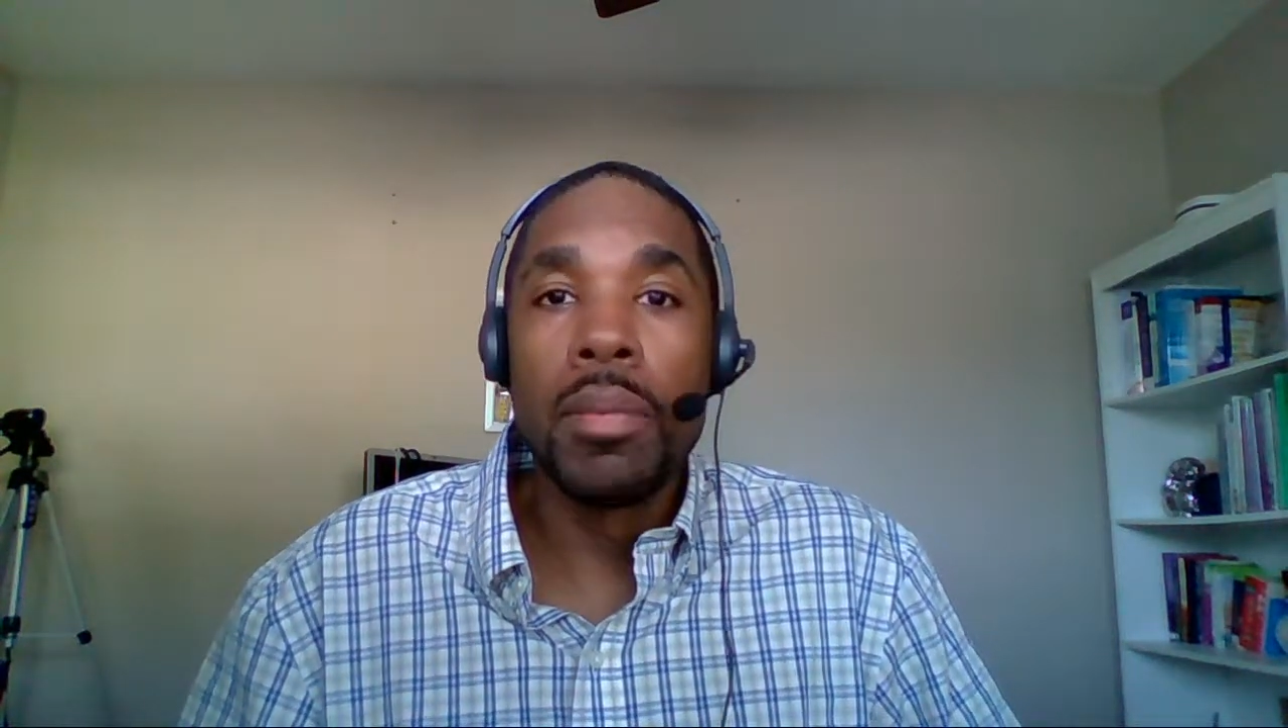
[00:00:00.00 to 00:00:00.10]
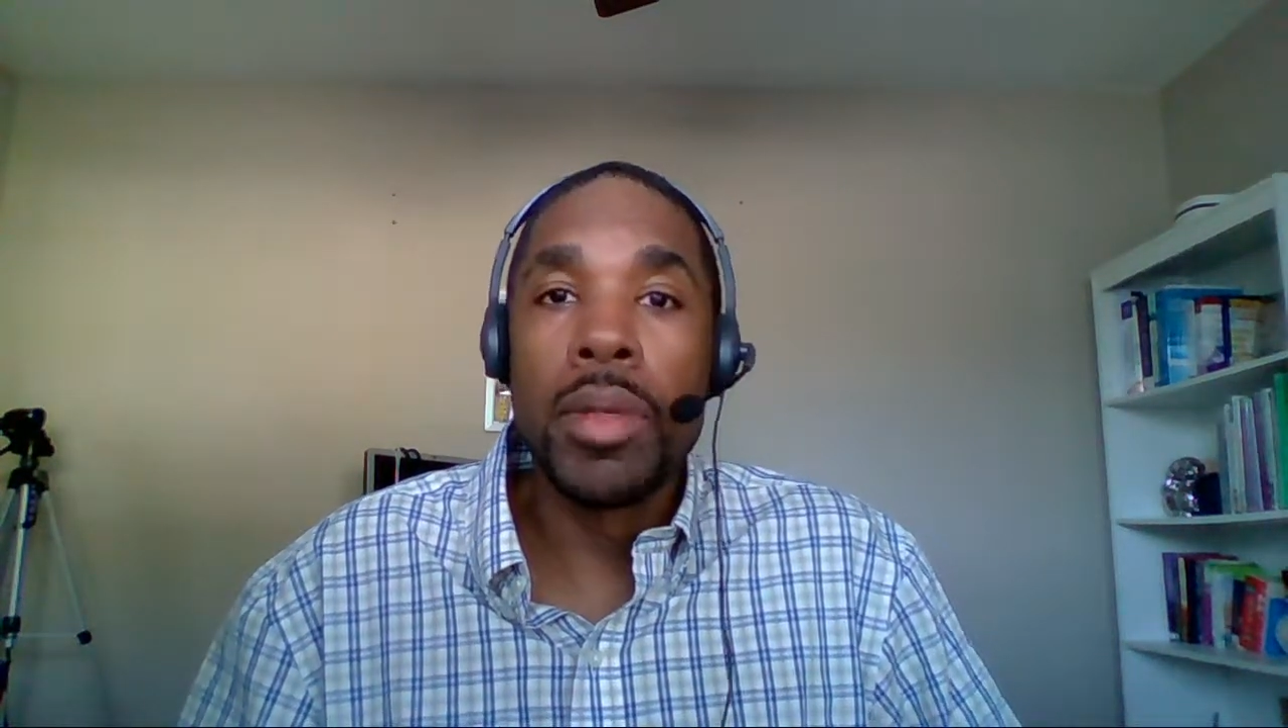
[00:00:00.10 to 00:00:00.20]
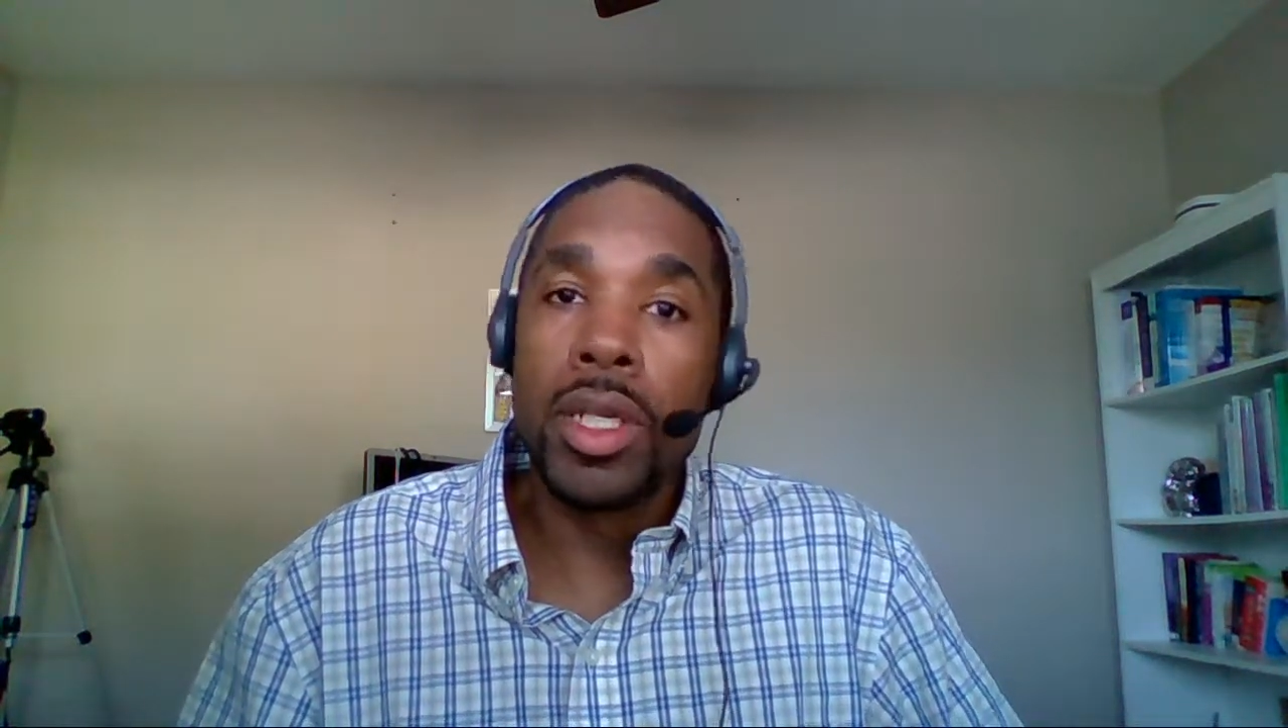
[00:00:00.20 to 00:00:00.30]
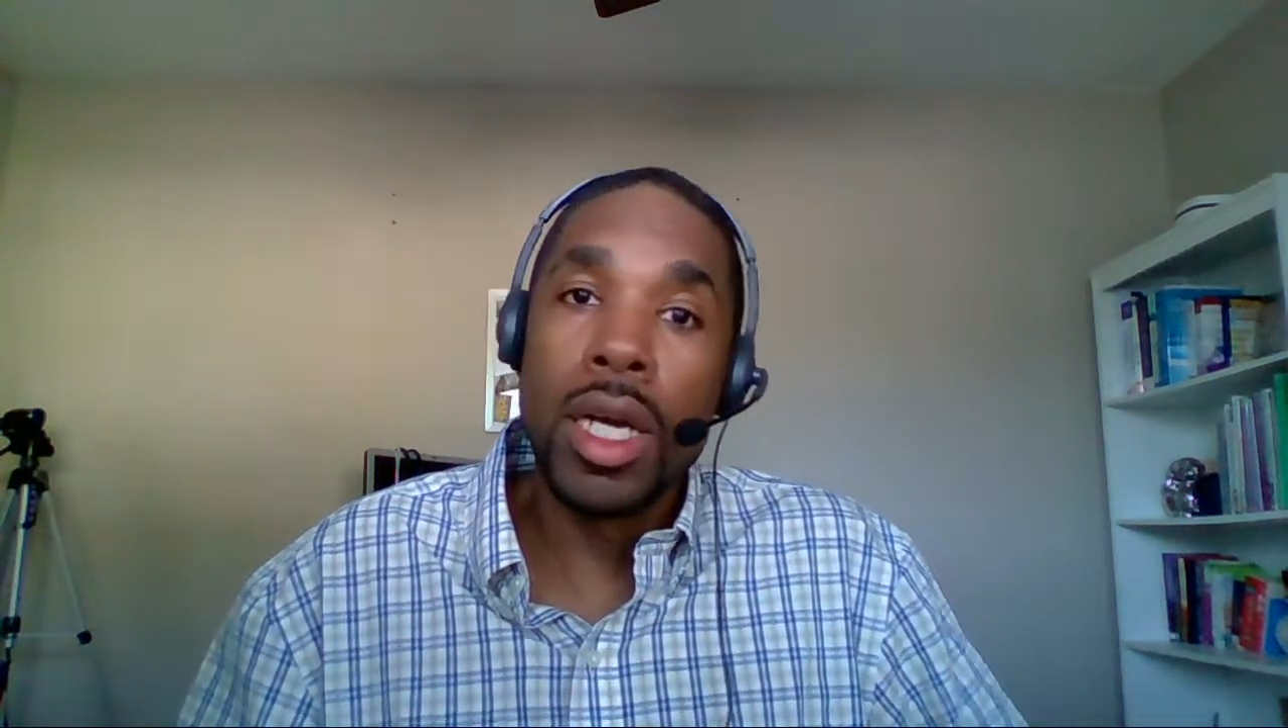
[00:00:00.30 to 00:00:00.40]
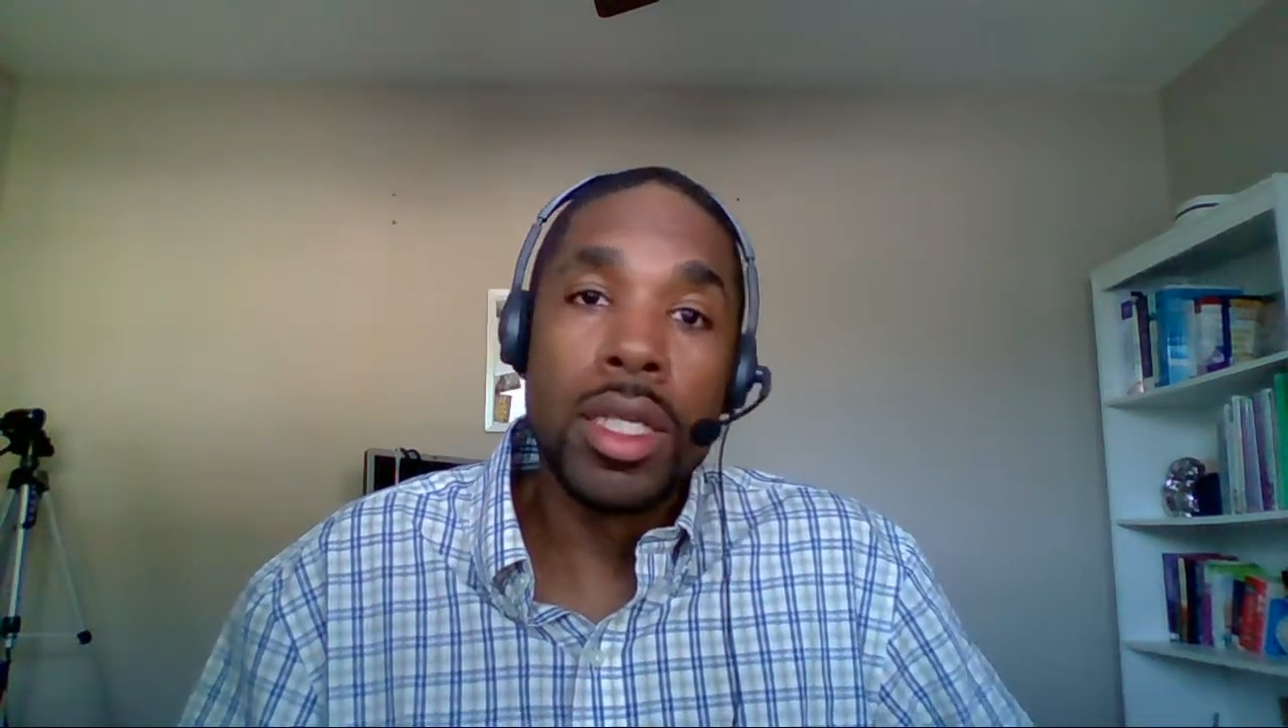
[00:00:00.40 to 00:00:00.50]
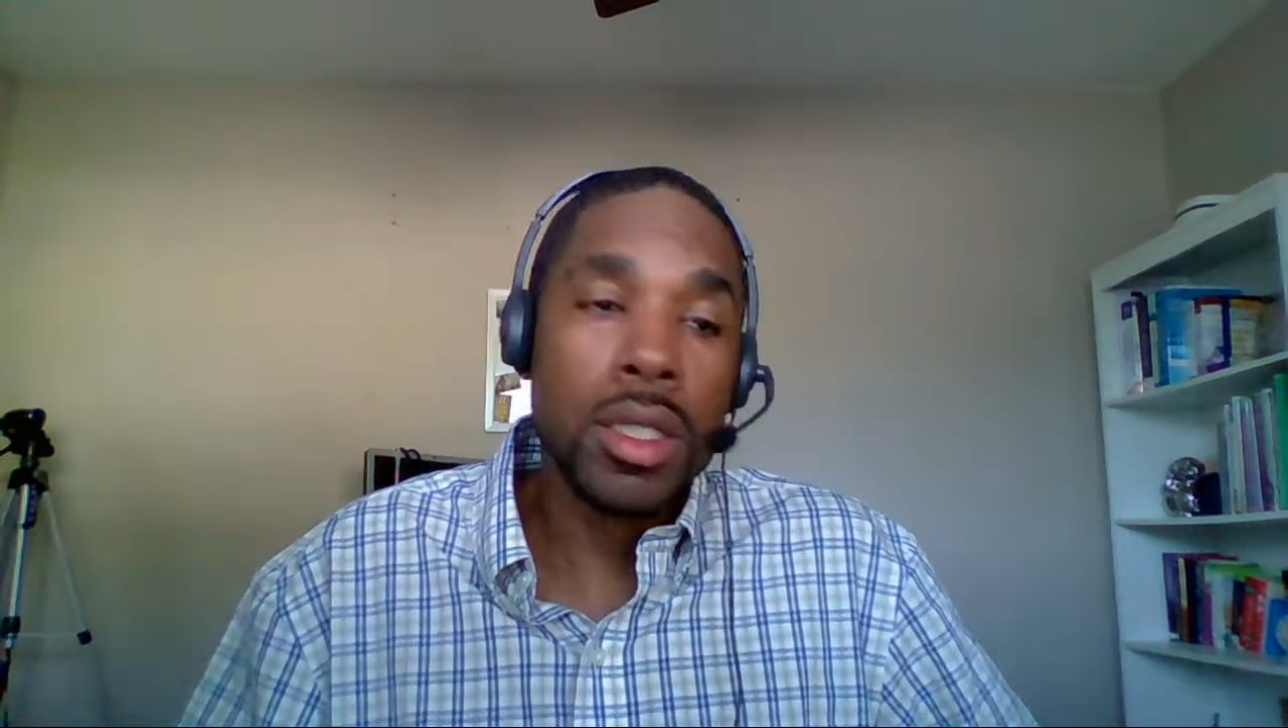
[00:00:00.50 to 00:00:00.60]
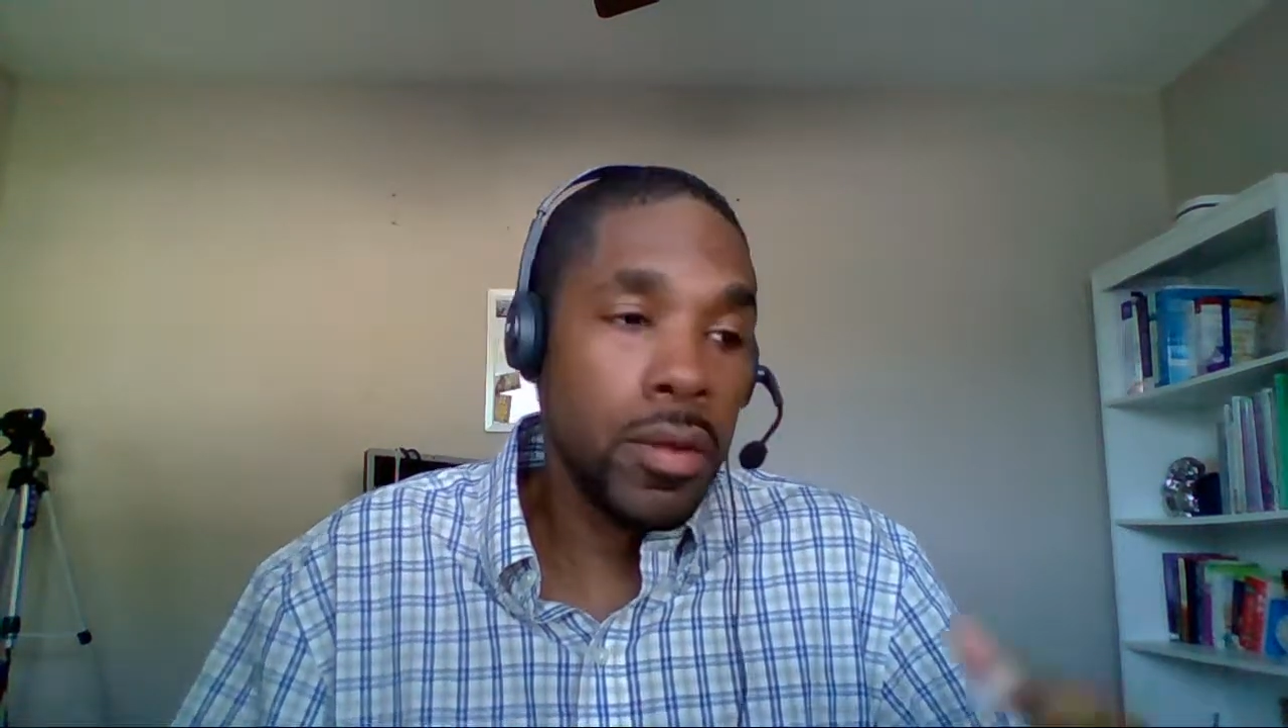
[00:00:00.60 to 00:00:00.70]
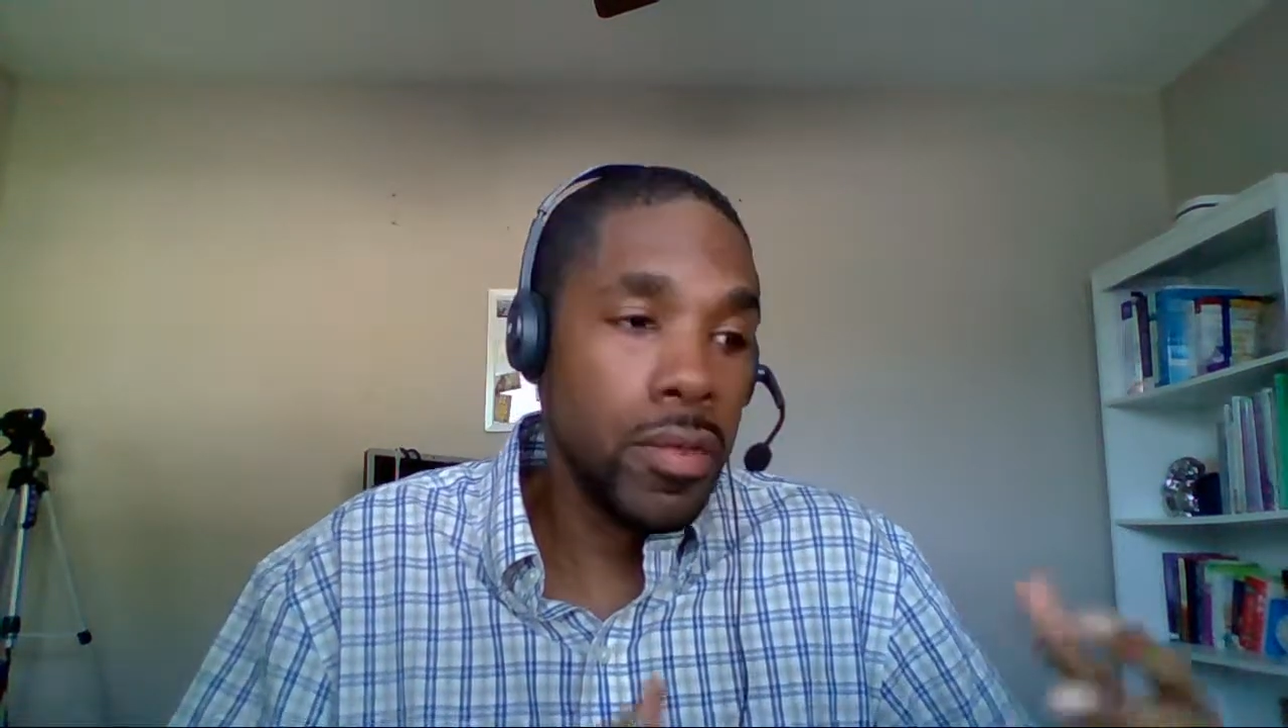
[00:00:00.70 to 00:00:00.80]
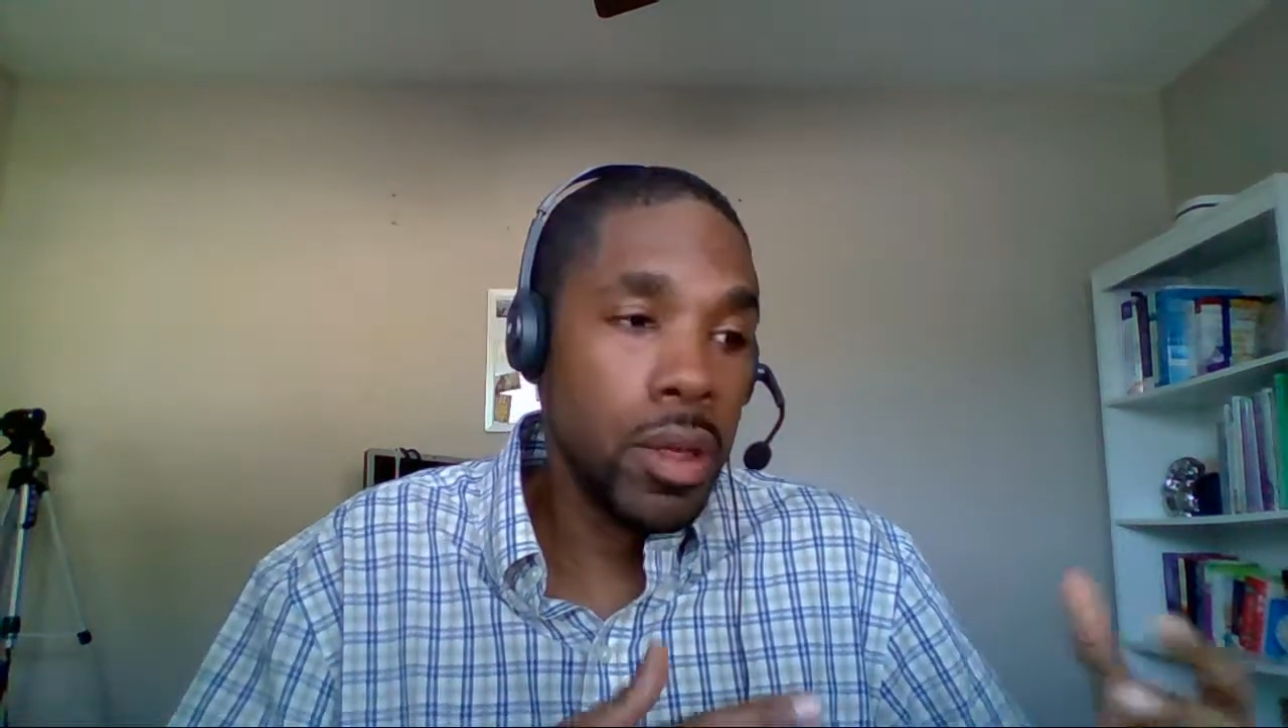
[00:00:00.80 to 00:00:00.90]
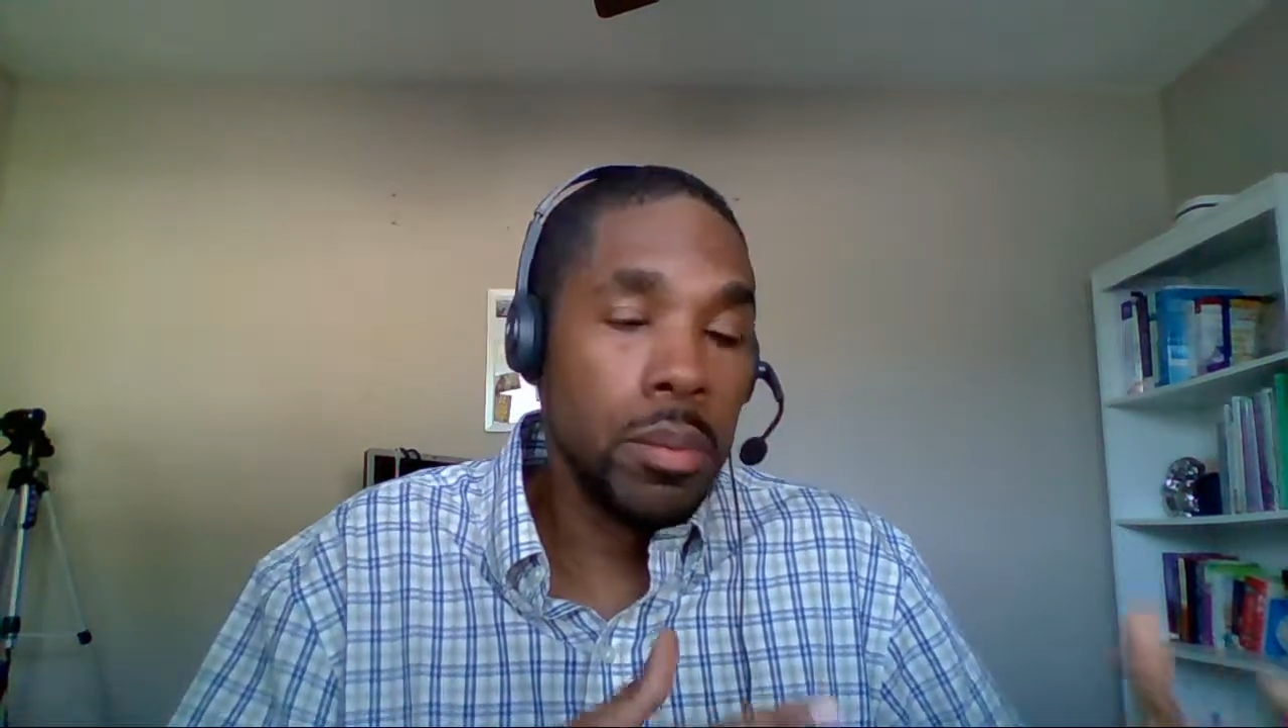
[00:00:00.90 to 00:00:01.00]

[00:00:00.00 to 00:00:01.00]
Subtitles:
because of the